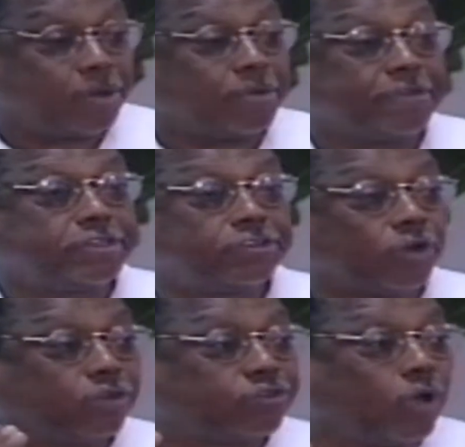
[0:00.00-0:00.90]
however, it is
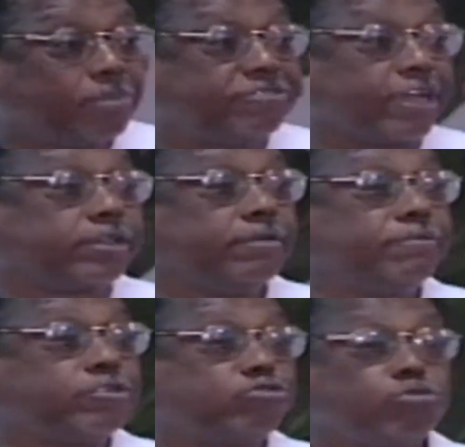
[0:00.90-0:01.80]
also
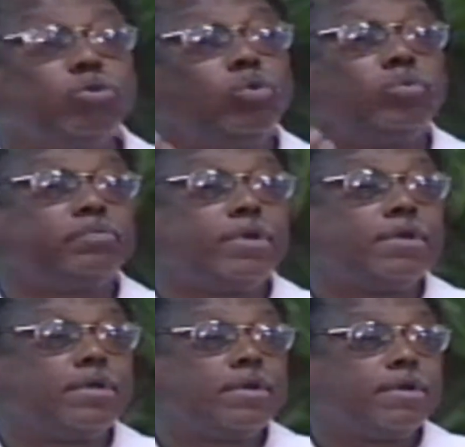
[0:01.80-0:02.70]
objectively true
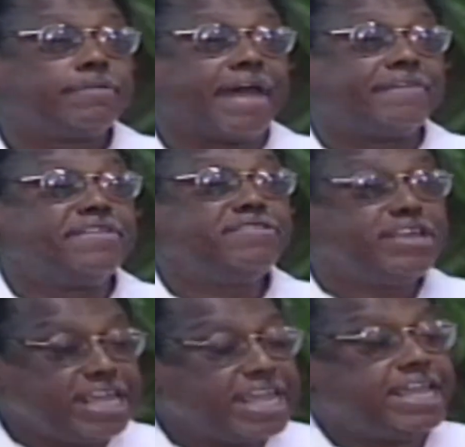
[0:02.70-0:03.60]
that the
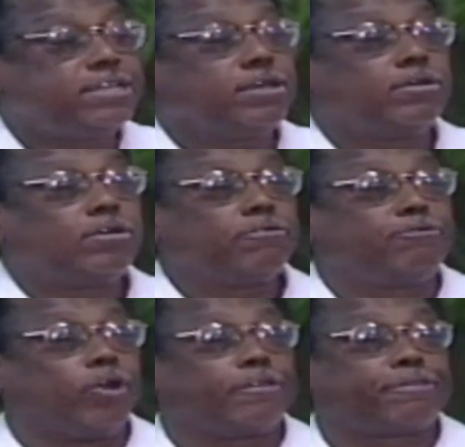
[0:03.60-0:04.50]
need
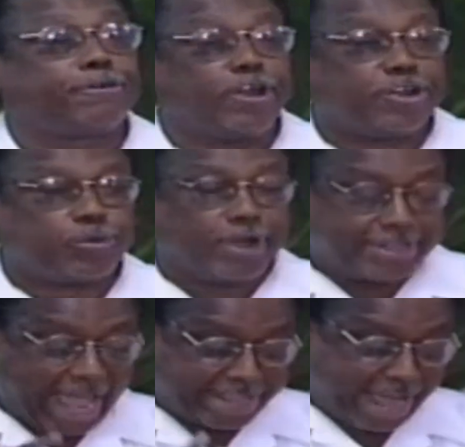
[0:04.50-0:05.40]
for a third
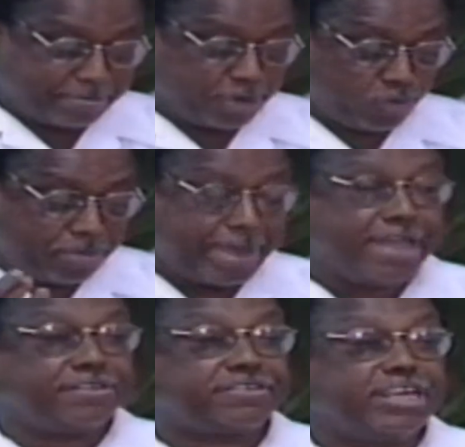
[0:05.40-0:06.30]
world dynamic
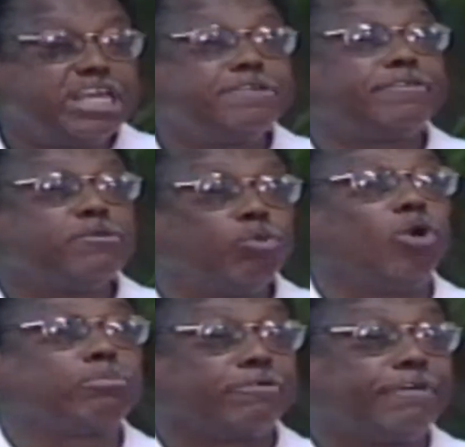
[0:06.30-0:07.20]
remains even
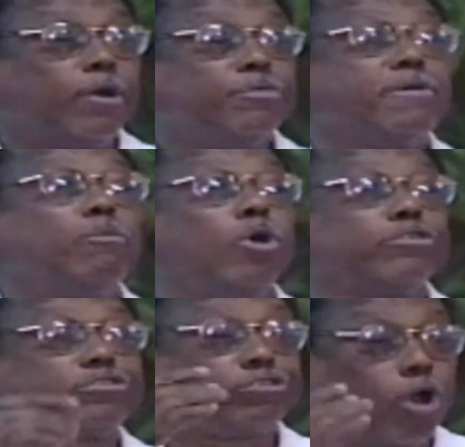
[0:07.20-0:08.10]
more profound, the
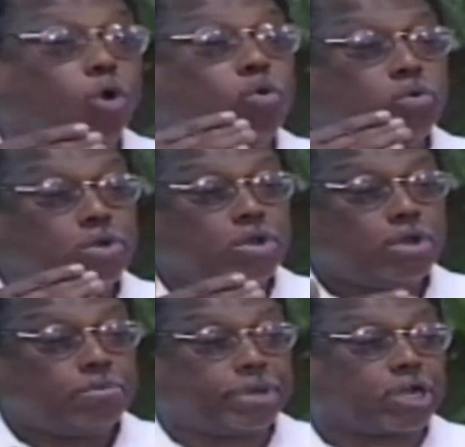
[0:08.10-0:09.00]
more so
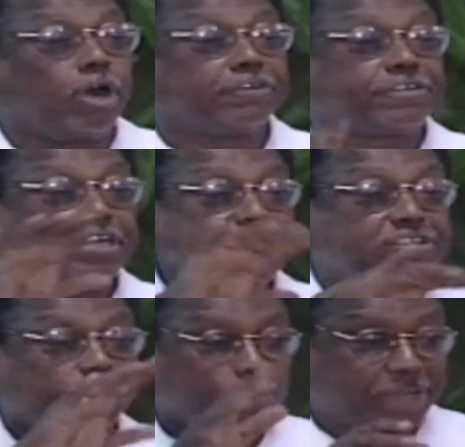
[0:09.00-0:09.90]
because the
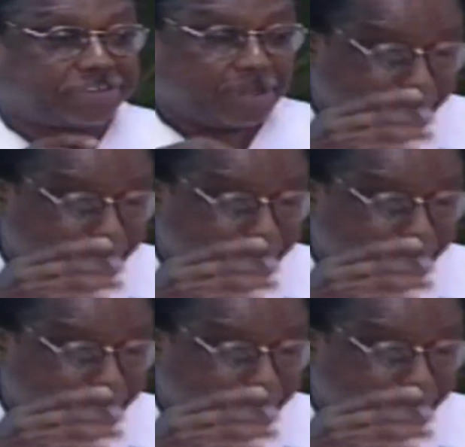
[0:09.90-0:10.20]
east west